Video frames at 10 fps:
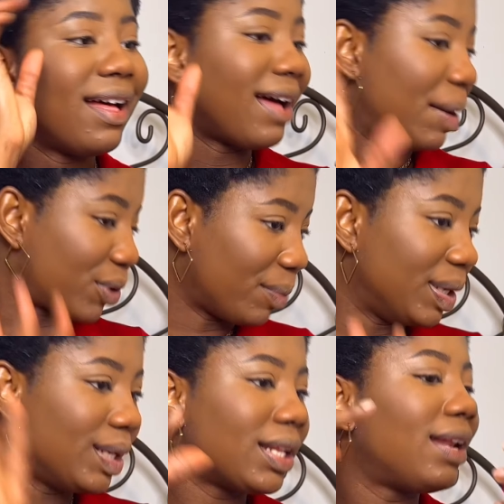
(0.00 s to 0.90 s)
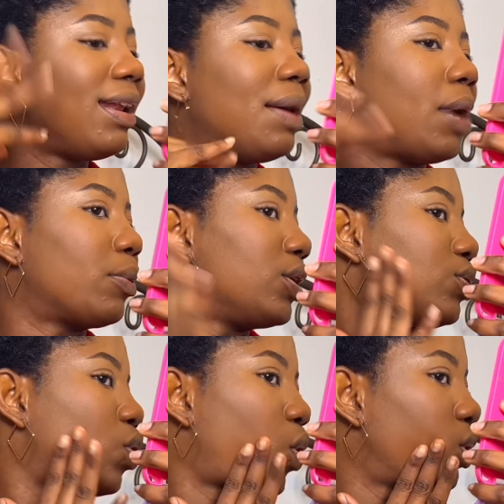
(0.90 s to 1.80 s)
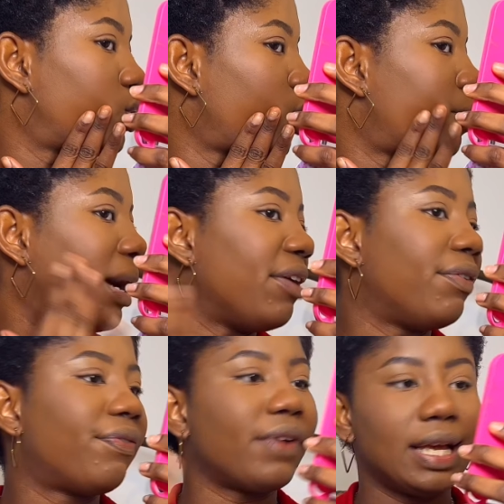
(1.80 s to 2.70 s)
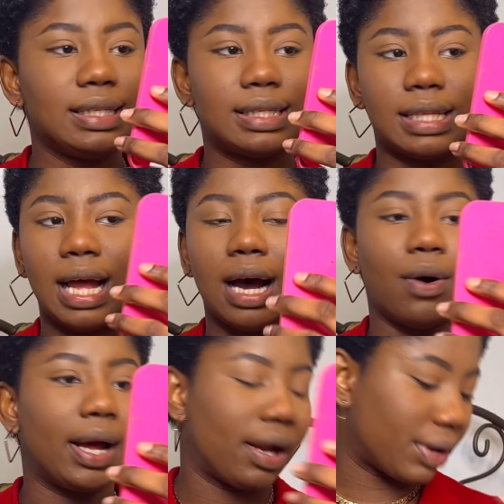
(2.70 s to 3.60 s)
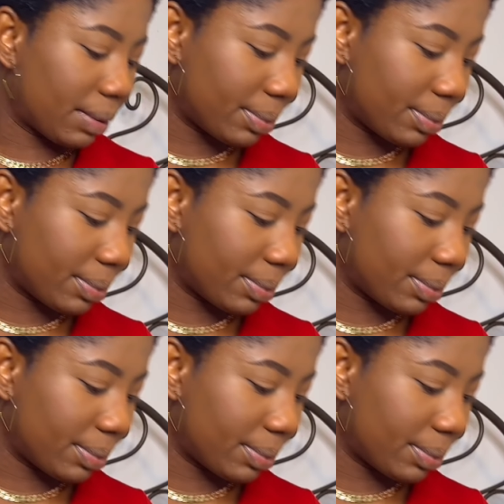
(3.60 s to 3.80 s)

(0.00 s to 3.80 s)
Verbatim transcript: I'm coming I'm going to contour my face now and I'll get